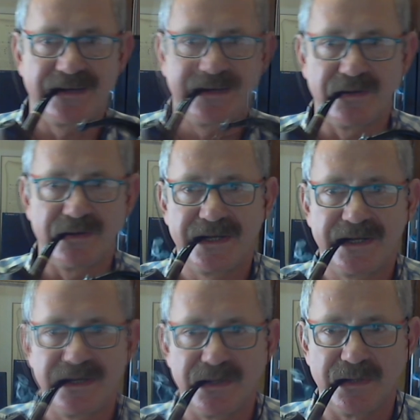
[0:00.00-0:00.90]
an obsidian
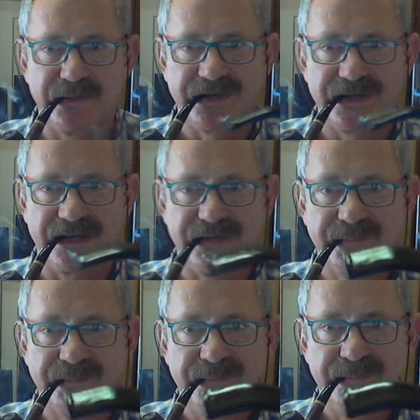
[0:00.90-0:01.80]
oil which I've
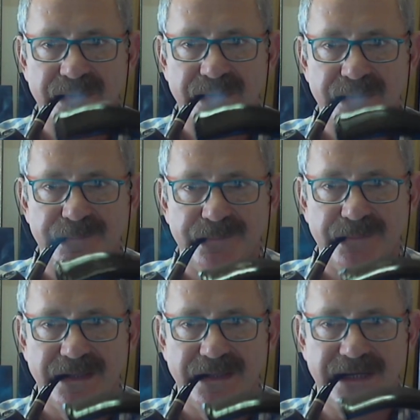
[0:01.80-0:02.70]
done